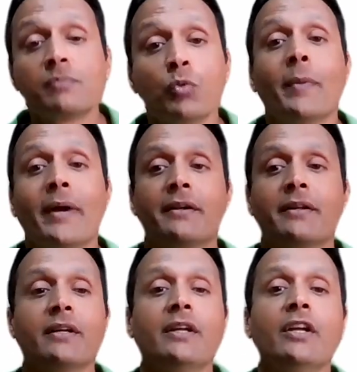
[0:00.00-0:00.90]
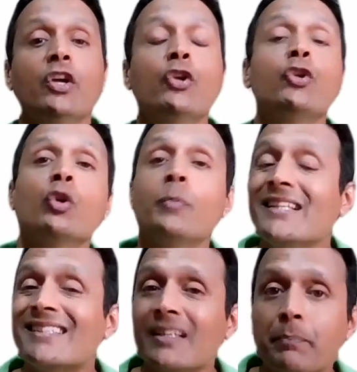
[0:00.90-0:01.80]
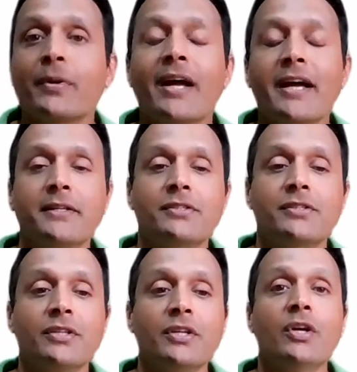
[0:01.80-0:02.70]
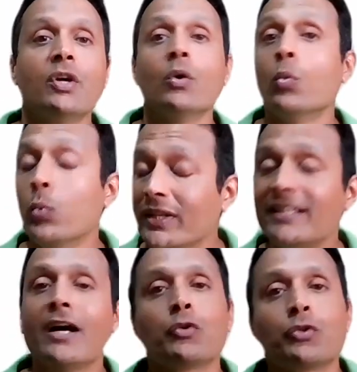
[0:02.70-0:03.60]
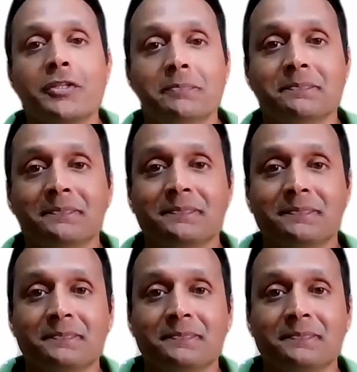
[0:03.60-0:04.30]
this moment. You'll be surprised with the outcome.